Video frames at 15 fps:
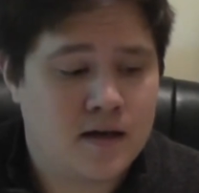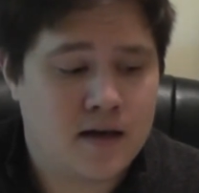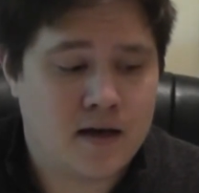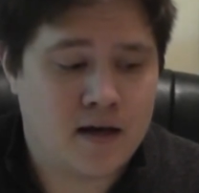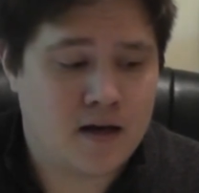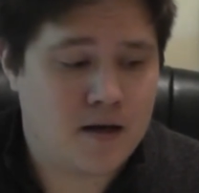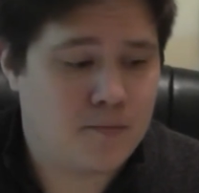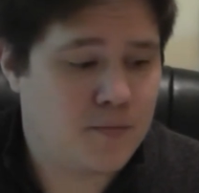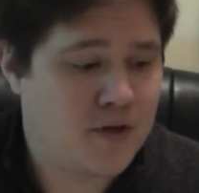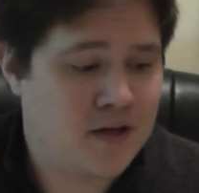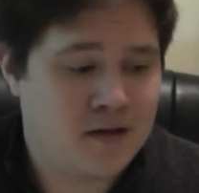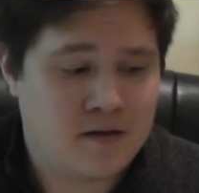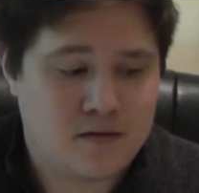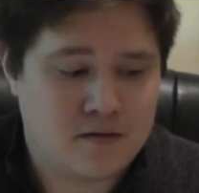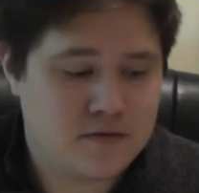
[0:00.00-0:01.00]

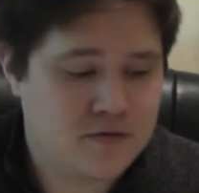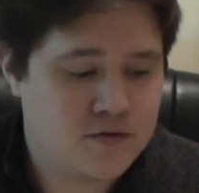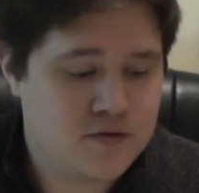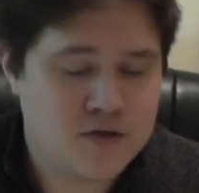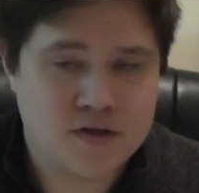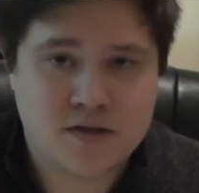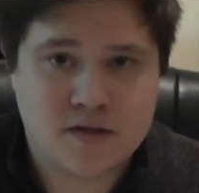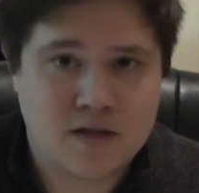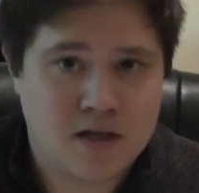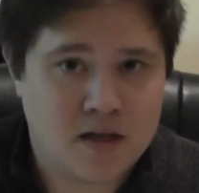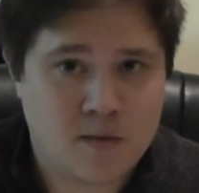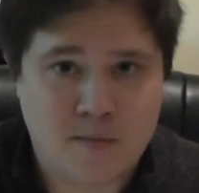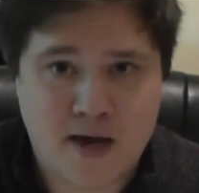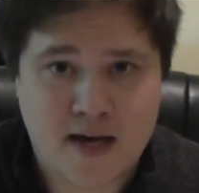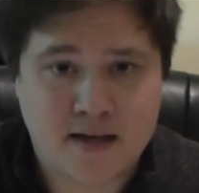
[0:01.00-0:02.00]
And just getting
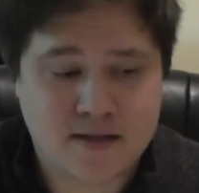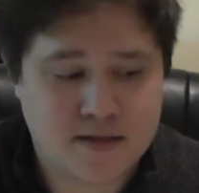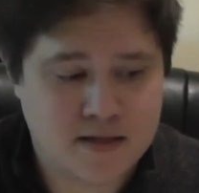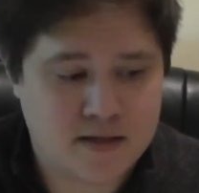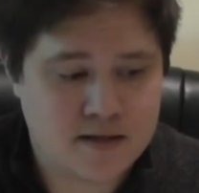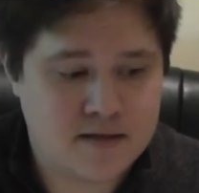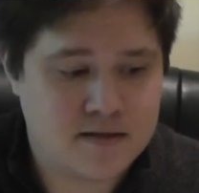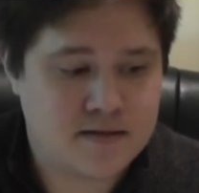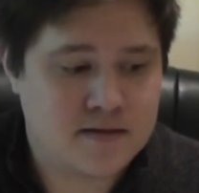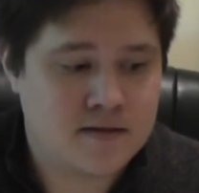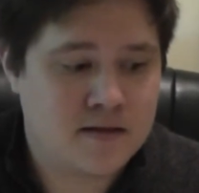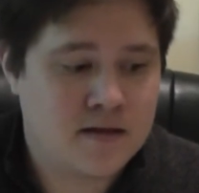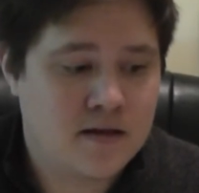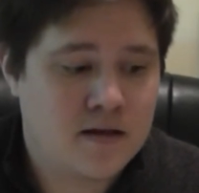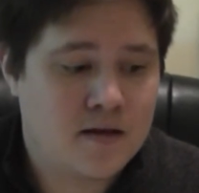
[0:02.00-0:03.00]
the magazines